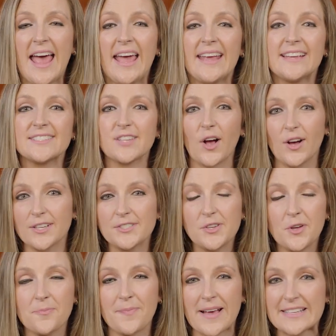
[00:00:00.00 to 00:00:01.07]
He's
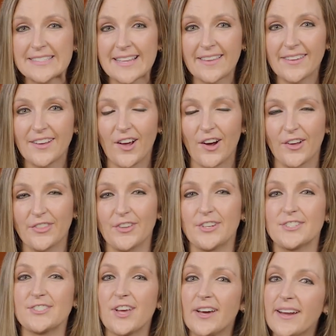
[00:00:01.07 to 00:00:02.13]
also a best-selling author,
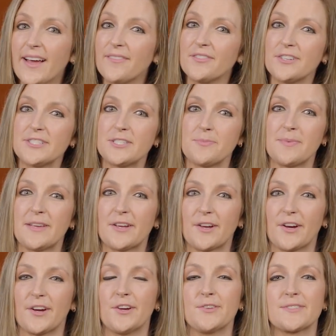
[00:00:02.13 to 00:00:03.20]
sought-after
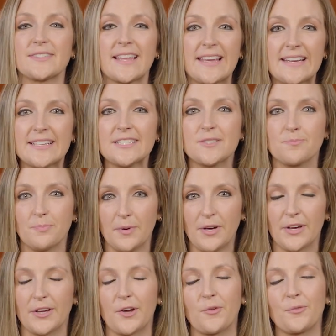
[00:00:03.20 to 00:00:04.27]
speaker, whose latest
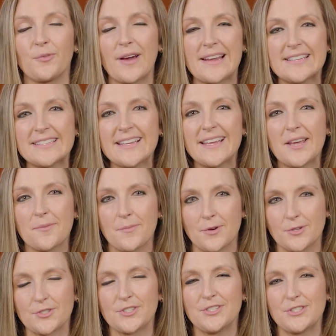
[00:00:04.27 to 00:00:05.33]
book, Raising
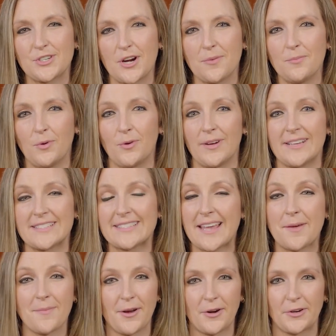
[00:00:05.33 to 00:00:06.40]
Emotionally Strong Boys,
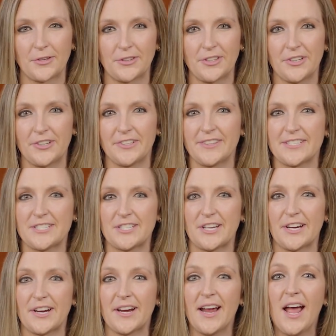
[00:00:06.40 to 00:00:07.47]
came out earlier this
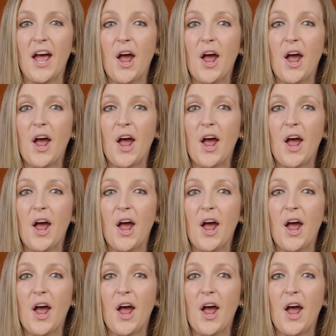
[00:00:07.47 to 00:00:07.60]
year.